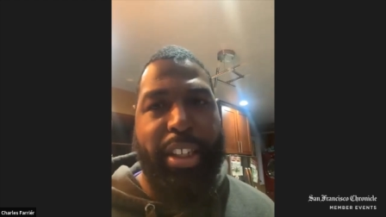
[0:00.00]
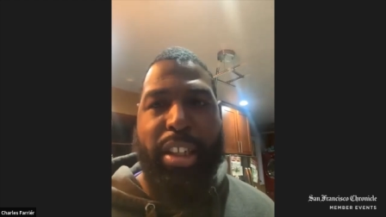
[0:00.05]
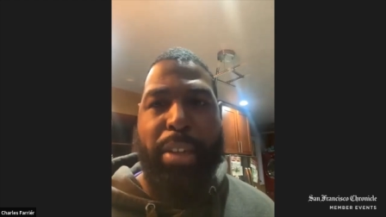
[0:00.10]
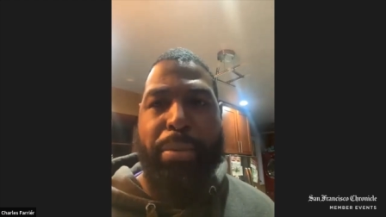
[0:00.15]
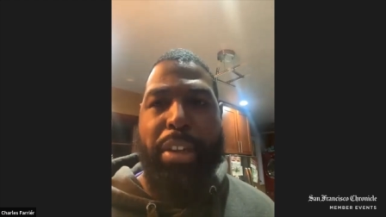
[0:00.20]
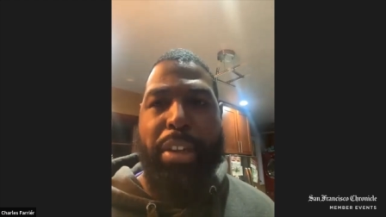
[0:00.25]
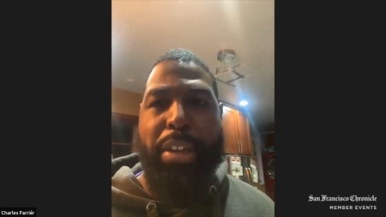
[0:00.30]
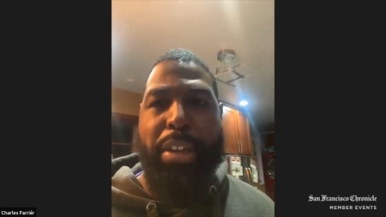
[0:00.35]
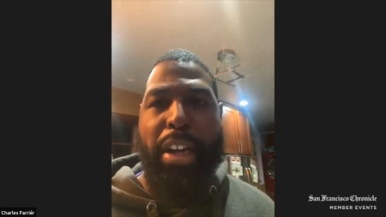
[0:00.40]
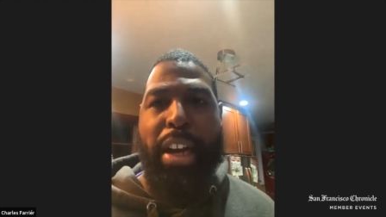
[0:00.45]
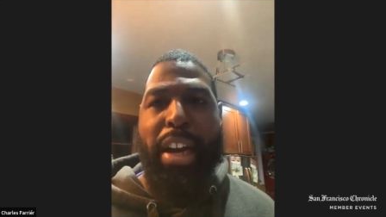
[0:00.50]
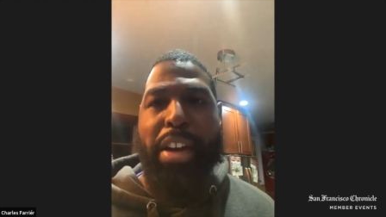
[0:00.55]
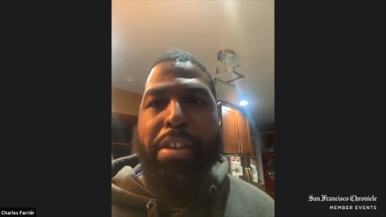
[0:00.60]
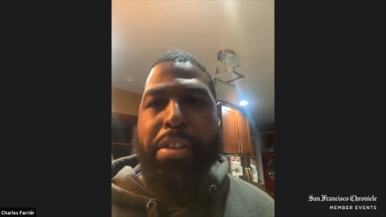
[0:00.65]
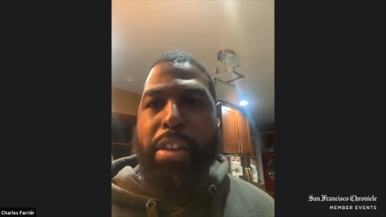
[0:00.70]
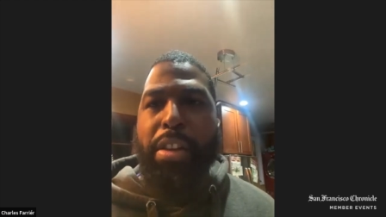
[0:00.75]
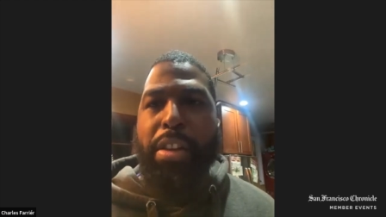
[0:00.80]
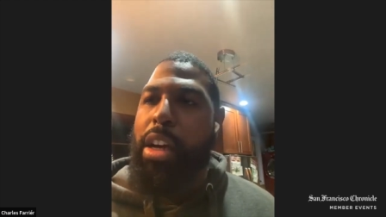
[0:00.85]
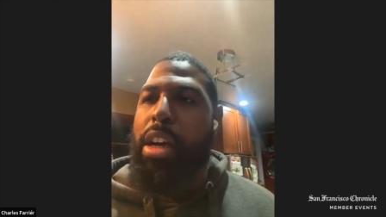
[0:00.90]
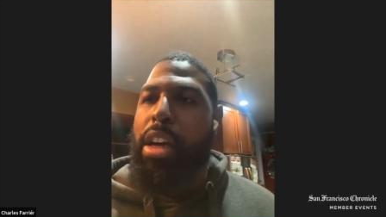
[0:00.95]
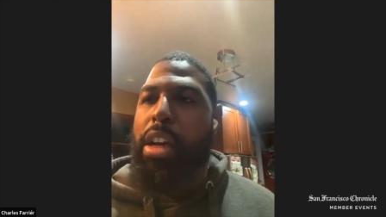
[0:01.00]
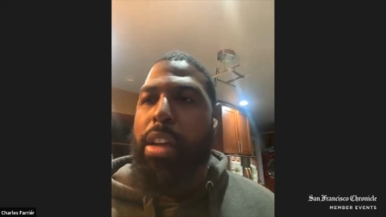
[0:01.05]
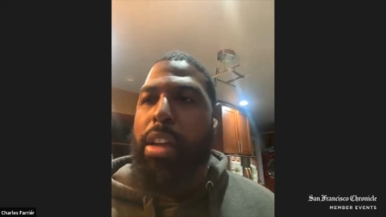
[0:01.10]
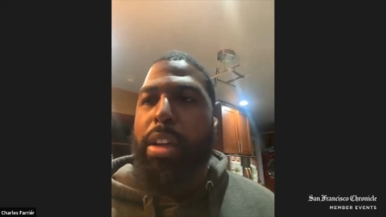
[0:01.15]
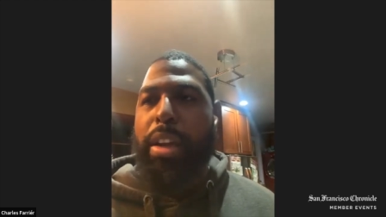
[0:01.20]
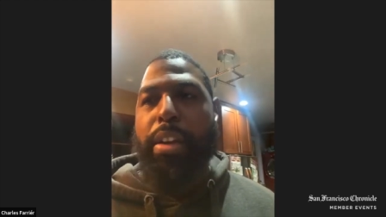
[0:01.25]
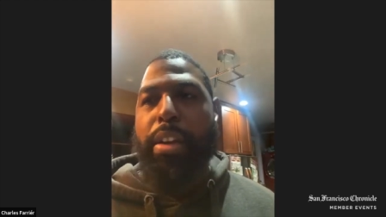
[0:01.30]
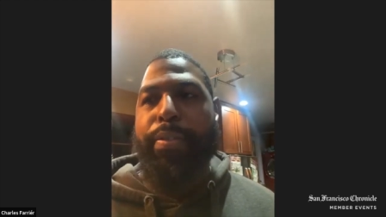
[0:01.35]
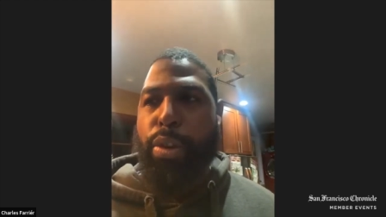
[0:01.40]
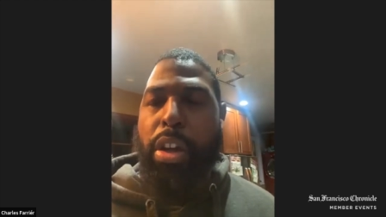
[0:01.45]
It comes, I have a lot,
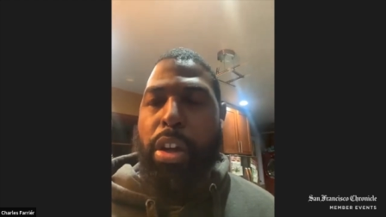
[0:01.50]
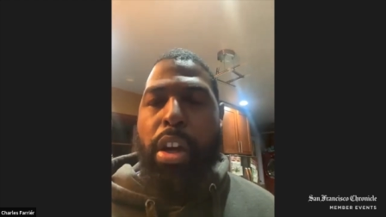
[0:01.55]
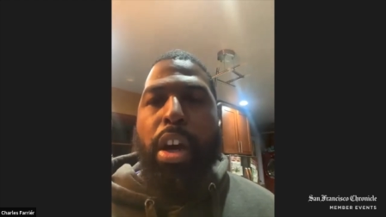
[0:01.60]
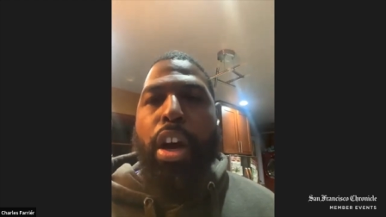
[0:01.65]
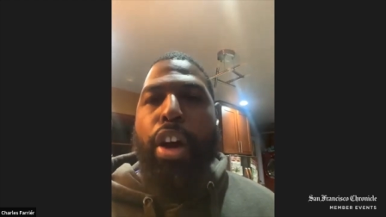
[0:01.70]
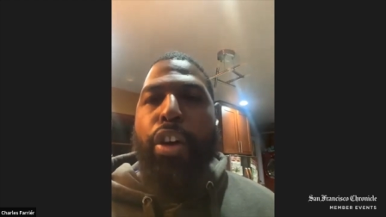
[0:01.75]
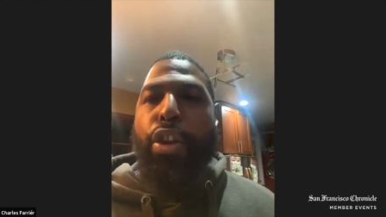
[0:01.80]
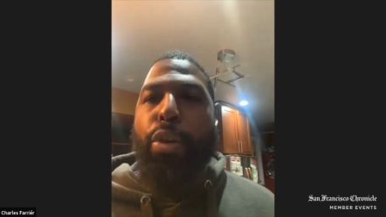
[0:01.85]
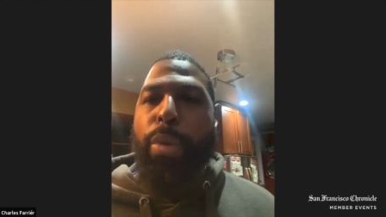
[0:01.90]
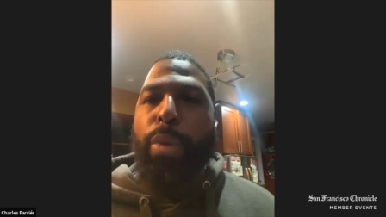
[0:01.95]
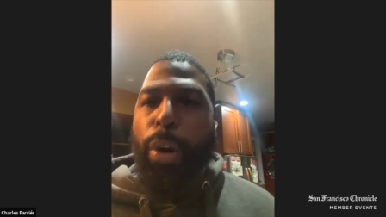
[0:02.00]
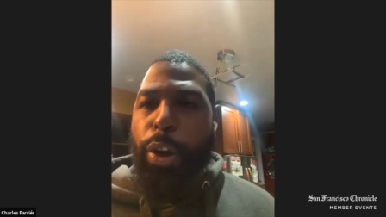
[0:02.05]
a lot of fun.